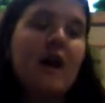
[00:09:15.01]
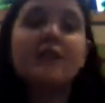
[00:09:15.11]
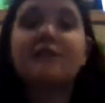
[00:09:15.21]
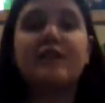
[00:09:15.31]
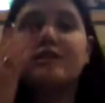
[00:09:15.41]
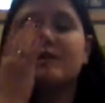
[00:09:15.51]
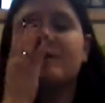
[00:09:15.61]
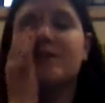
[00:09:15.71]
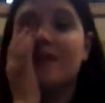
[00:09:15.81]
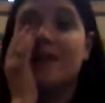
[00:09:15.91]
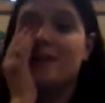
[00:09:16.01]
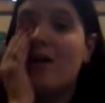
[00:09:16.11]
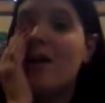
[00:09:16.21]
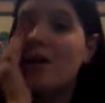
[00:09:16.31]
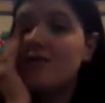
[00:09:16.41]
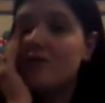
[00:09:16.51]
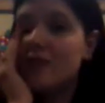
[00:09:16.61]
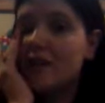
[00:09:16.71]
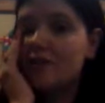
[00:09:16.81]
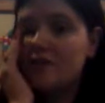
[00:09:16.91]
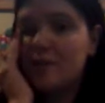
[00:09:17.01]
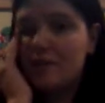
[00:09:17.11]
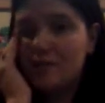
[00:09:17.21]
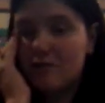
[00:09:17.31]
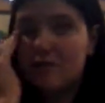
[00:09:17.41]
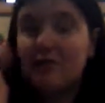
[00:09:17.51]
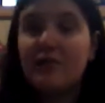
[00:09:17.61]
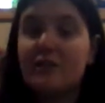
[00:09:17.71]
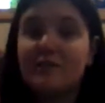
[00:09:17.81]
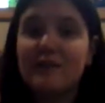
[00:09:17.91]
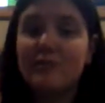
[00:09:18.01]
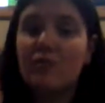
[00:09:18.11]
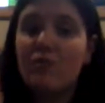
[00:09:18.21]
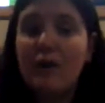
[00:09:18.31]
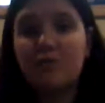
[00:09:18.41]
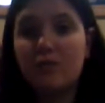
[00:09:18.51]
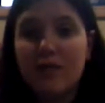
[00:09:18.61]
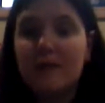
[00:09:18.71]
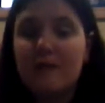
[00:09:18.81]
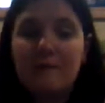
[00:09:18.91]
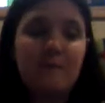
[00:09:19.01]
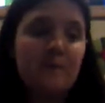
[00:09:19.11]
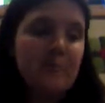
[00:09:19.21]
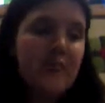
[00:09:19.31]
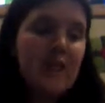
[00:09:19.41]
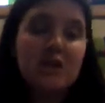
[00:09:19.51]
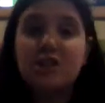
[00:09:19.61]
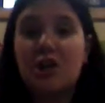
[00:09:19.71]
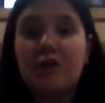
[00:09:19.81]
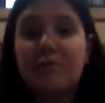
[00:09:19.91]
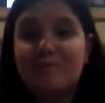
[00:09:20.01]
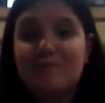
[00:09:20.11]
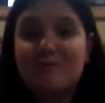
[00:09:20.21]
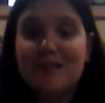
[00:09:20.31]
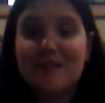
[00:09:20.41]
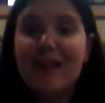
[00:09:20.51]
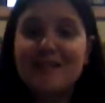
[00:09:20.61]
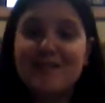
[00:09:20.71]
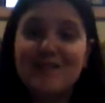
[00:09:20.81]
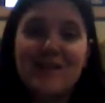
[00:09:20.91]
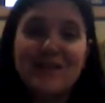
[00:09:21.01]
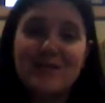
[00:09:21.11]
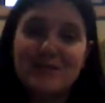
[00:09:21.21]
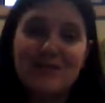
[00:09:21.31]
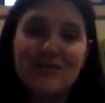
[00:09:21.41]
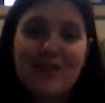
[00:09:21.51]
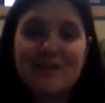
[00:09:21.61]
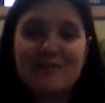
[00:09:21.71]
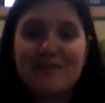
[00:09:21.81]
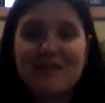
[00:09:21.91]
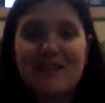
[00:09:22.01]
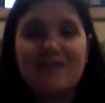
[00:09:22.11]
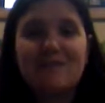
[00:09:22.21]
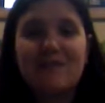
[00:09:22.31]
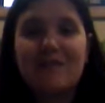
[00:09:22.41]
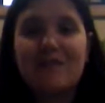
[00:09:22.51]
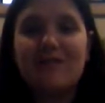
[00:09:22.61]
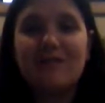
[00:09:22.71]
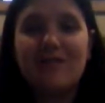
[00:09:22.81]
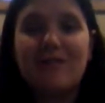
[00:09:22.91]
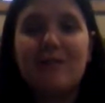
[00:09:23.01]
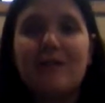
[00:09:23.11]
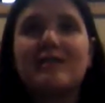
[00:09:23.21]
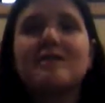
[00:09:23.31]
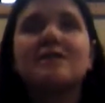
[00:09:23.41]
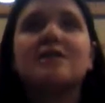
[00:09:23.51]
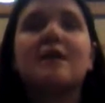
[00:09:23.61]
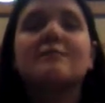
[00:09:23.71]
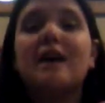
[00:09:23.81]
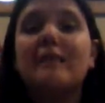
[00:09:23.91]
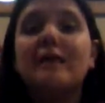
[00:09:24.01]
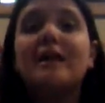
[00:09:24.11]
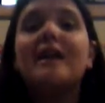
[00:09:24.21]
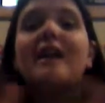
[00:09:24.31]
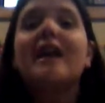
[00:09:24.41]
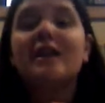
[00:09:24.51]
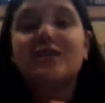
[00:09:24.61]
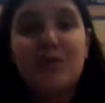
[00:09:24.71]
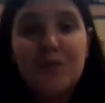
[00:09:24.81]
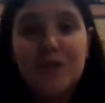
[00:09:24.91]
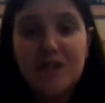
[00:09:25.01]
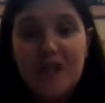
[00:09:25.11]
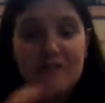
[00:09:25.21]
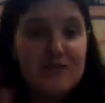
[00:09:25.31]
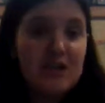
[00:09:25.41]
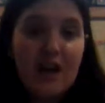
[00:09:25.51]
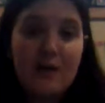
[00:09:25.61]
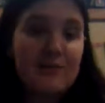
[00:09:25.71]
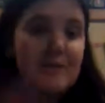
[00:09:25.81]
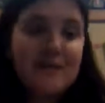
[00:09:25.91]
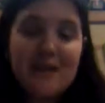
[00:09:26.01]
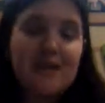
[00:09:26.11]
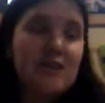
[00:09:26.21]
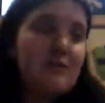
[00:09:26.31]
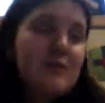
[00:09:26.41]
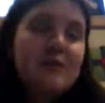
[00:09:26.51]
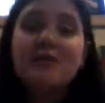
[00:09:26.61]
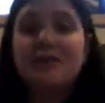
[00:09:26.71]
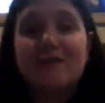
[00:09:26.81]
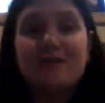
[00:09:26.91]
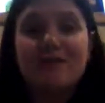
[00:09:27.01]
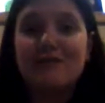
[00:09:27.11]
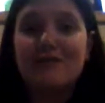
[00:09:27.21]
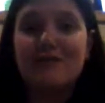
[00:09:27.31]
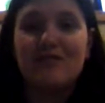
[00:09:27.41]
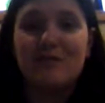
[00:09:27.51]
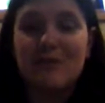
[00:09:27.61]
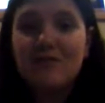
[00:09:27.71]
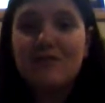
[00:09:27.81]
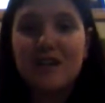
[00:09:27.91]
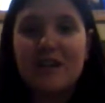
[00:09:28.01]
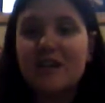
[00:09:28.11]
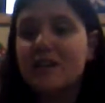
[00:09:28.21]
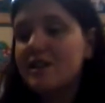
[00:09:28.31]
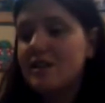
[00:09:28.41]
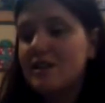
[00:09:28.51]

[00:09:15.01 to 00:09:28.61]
other videos I'll be doing is a haul video. So I might be doing 2 videos in 1 week. So yeah, so thank you so much for watching. Please give this big video a big thumbs up. And don't worry, I'm going to be telling you